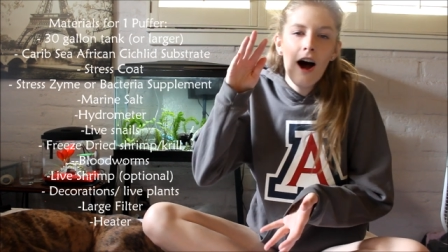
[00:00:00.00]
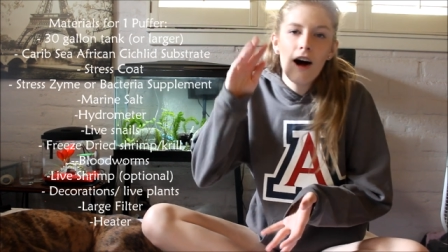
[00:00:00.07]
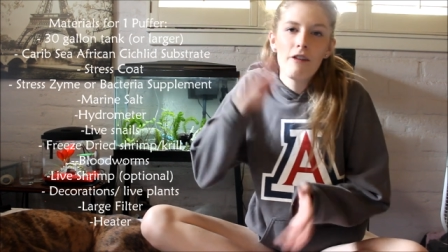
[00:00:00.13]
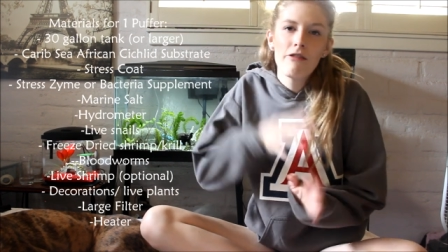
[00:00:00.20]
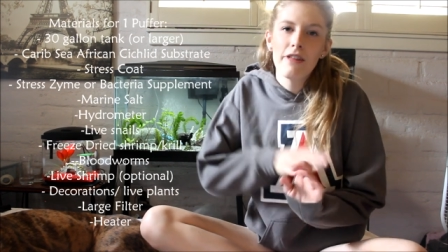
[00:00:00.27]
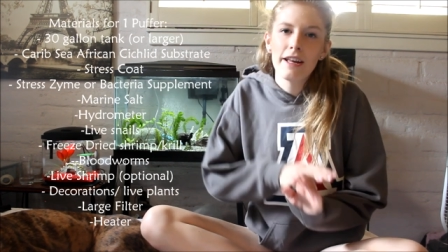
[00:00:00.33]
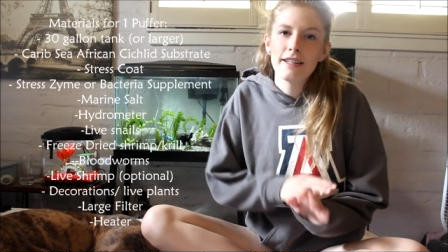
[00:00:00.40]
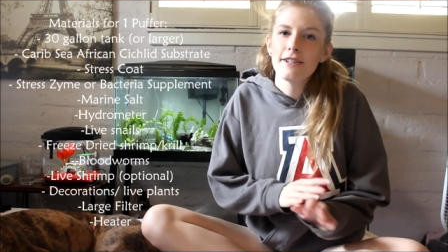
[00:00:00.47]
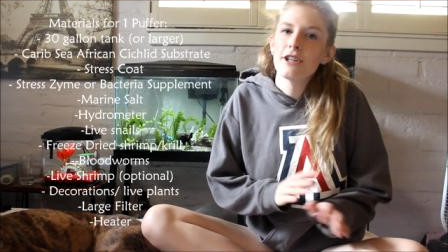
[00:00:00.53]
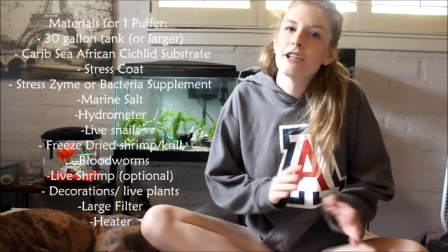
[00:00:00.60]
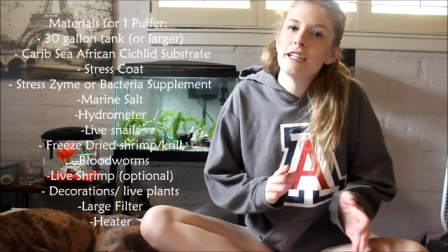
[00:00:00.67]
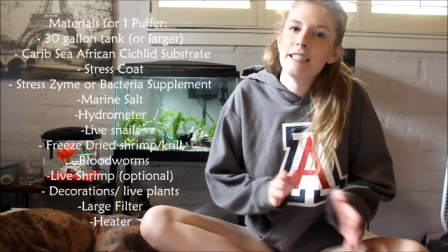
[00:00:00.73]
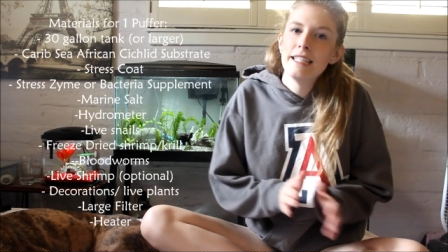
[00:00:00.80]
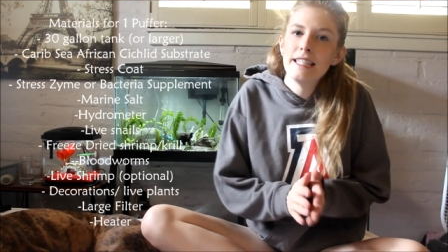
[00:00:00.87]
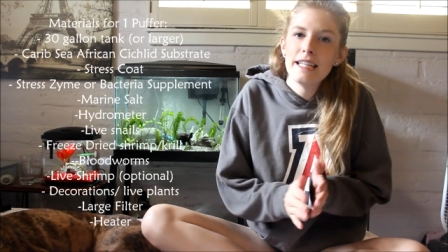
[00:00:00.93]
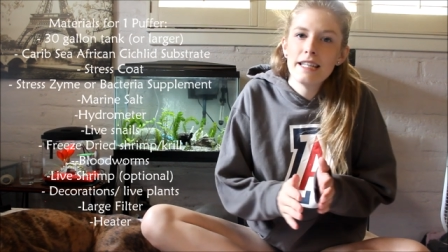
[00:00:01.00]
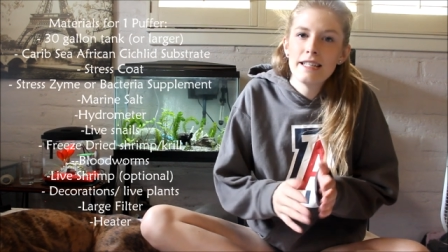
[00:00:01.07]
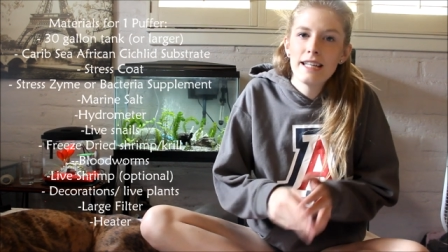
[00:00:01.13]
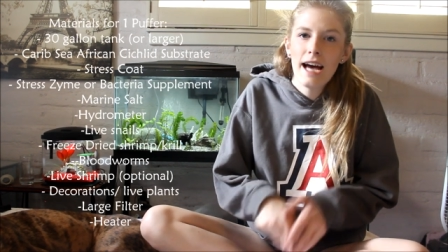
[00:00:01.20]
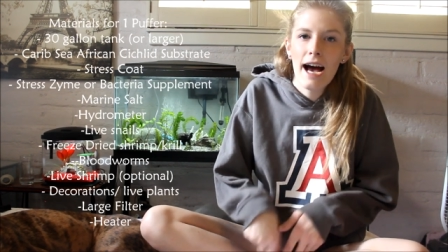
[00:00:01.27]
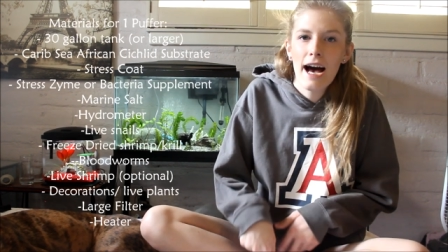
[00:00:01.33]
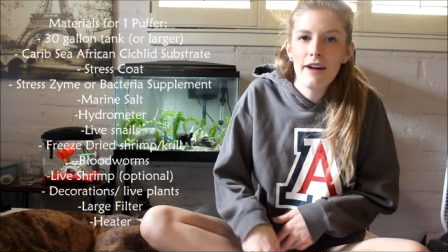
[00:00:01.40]
of things you're going to need
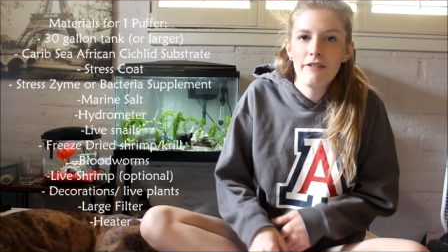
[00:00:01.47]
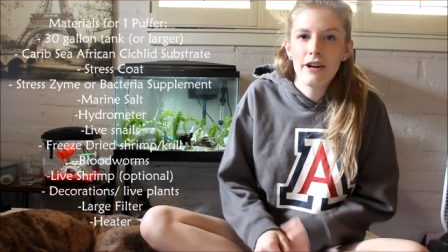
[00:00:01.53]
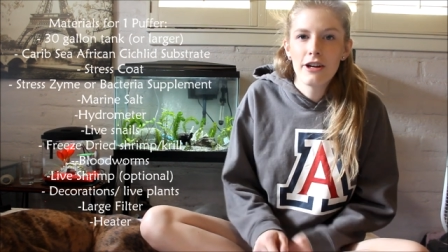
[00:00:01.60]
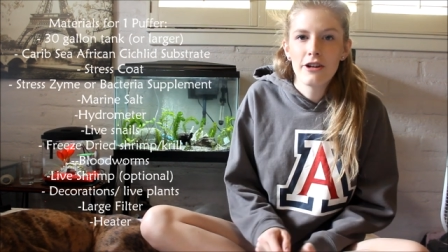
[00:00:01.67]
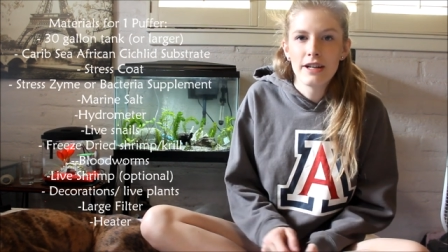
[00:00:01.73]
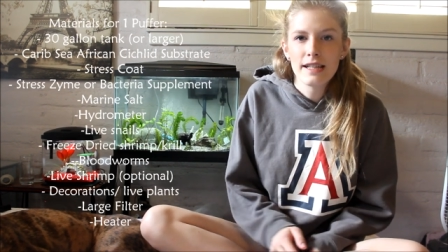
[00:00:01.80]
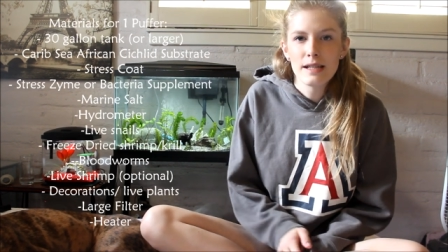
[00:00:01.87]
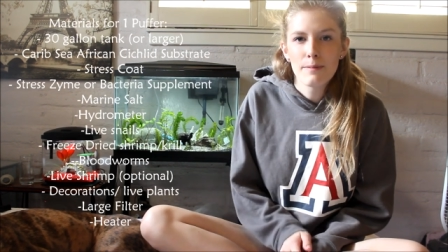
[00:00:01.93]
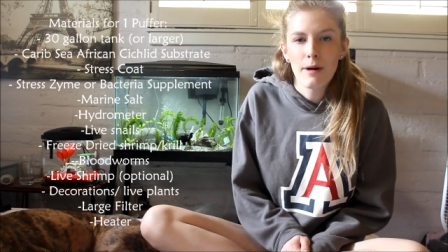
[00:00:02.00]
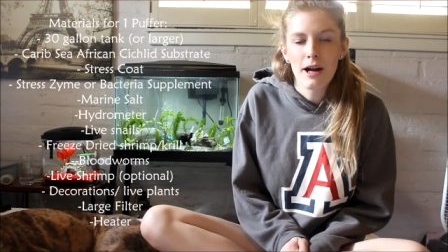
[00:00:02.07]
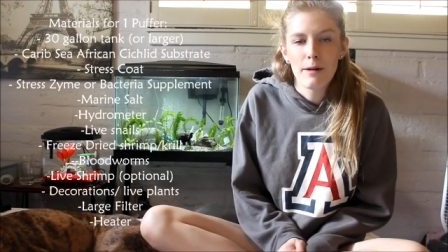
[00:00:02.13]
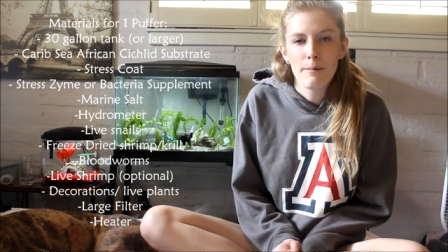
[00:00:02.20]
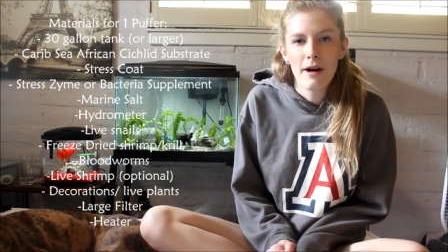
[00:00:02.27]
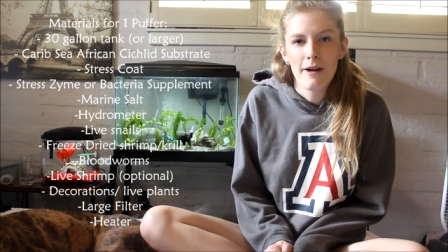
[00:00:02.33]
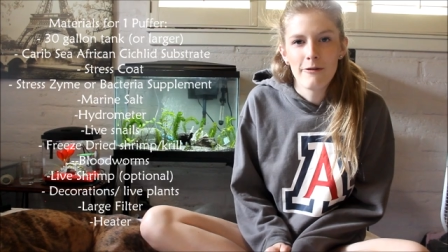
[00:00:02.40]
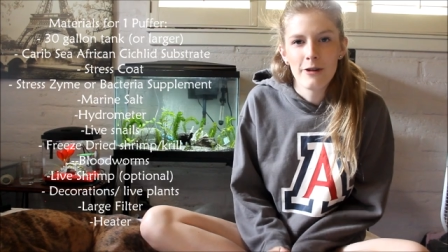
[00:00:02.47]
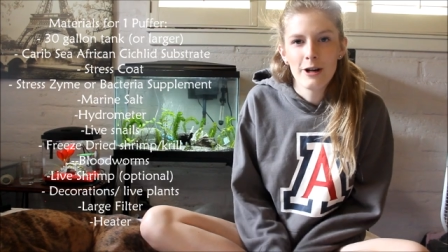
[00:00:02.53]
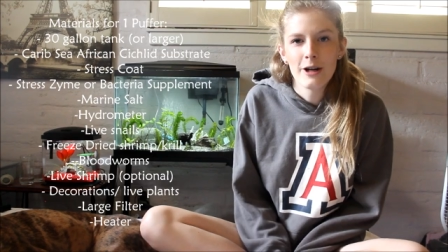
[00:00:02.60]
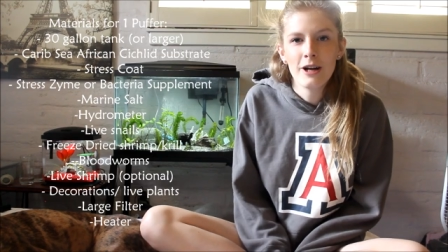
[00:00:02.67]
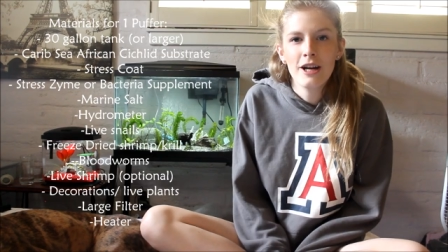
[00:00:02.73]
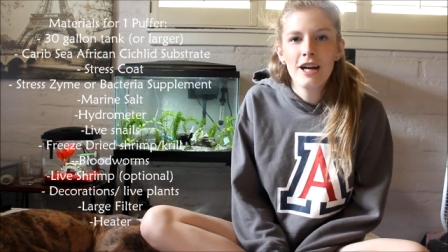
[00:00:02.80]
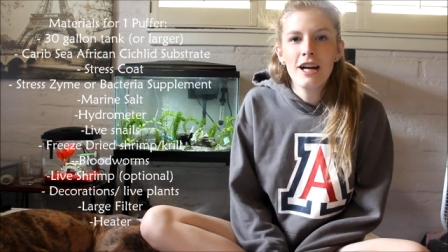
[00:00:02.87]
to have a green spotted
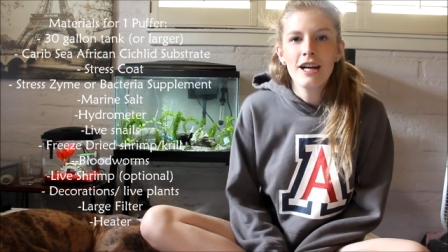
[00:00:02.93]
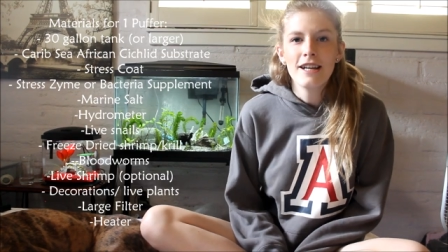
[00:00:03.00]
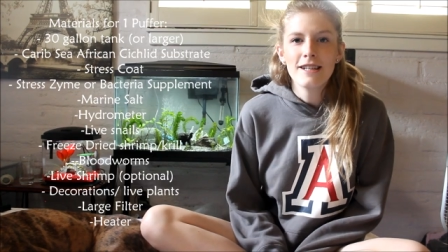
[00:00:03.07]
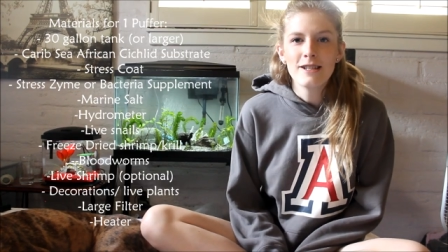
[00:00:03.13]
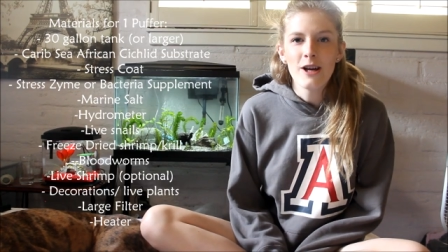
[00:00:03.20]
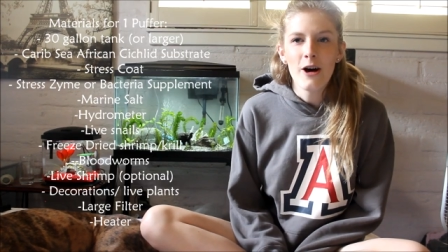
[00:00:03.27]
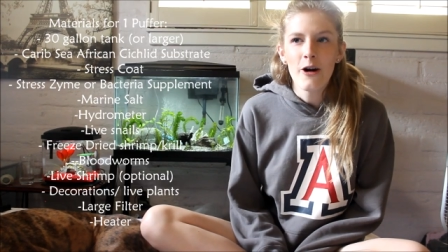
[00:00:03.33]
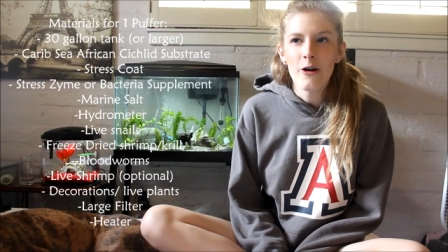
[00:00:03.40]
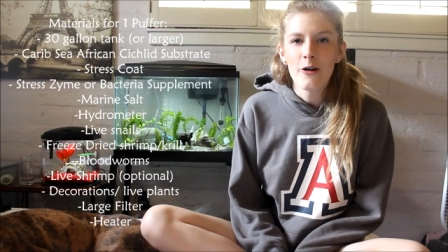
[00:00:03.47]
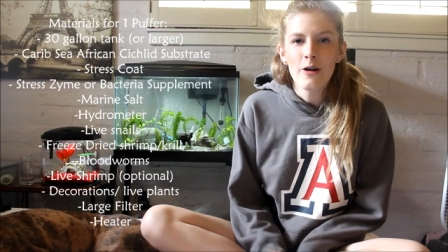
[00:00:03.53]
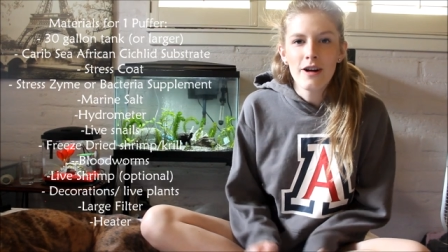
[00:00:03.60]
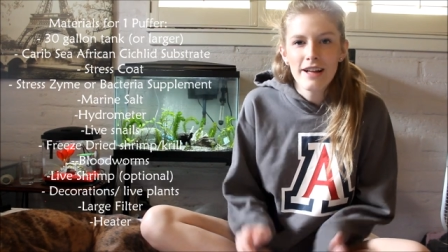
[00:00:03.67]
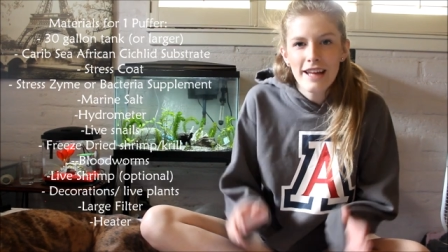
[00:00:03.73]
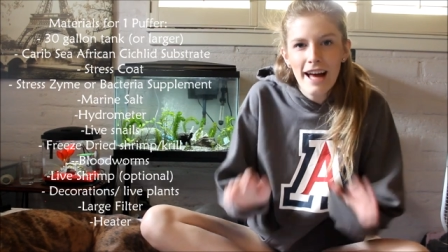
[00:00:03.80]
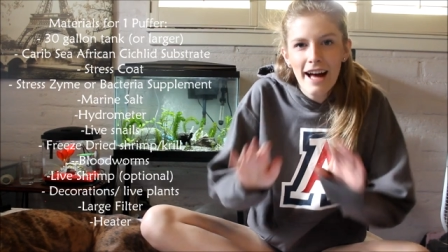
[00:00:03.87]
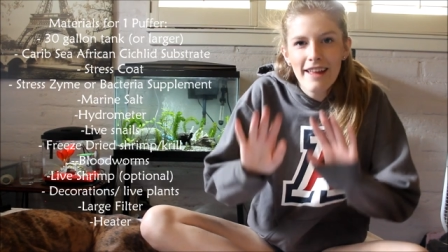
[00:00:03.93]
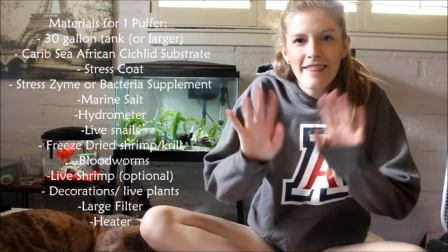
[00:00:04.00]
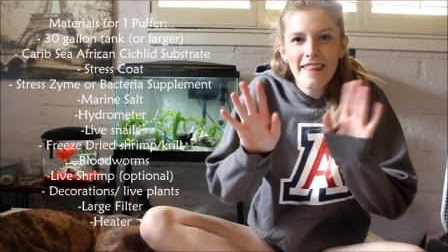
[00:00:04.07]
puffer. So yeah,